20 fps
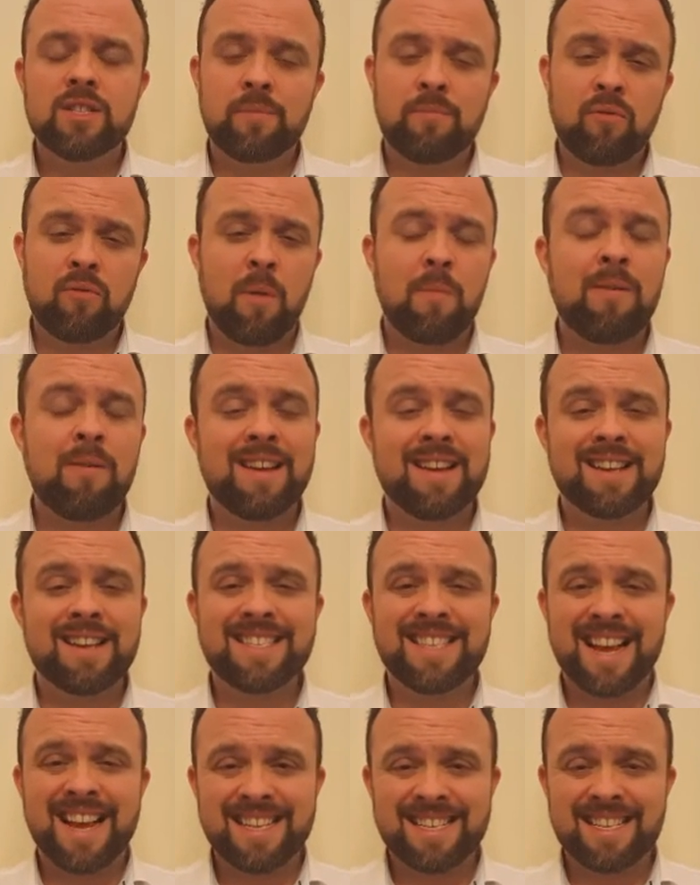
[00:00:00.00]
to properly
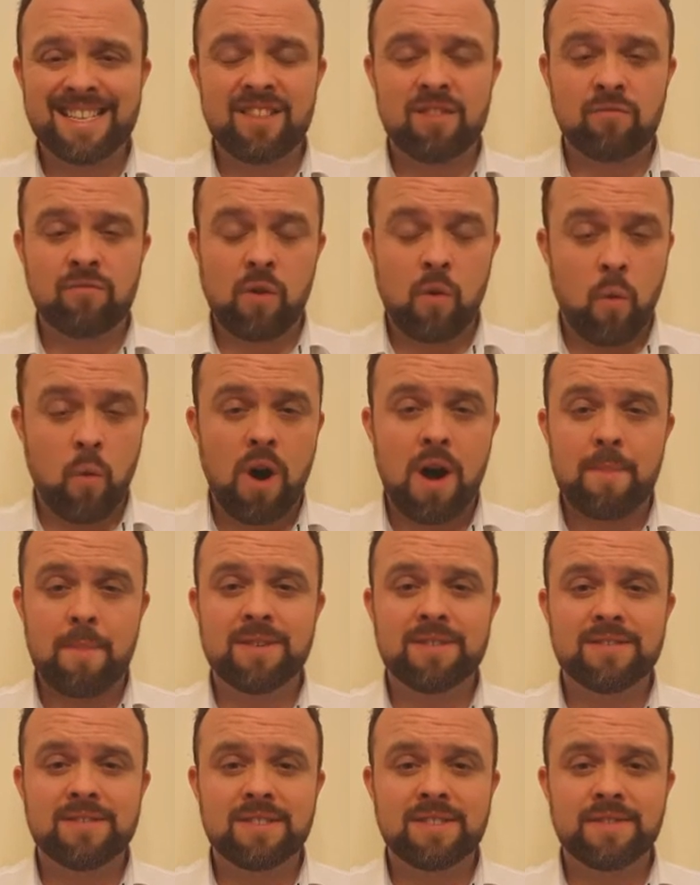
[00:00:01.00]
assess the
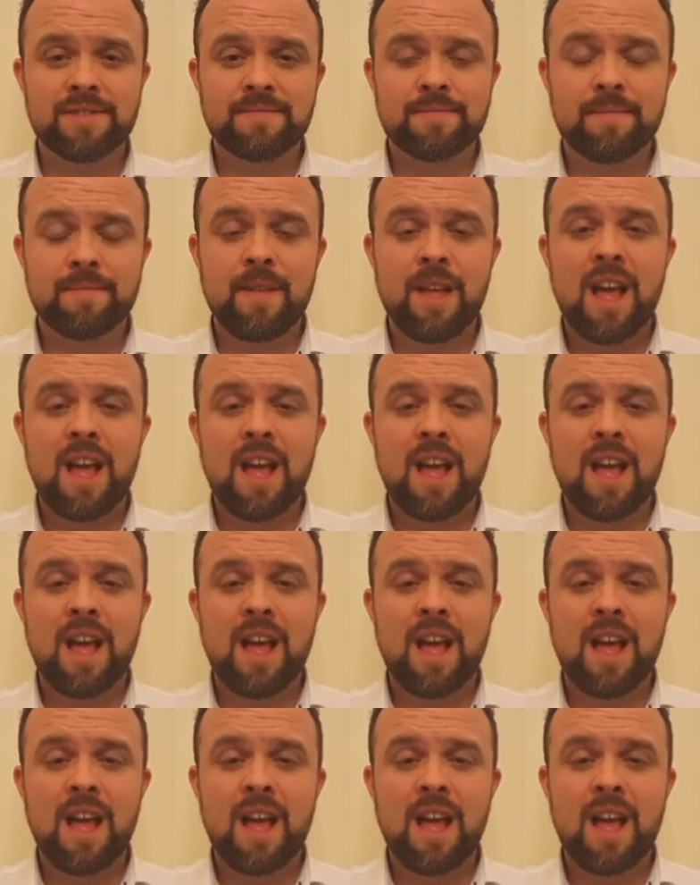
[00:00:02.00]
requirements.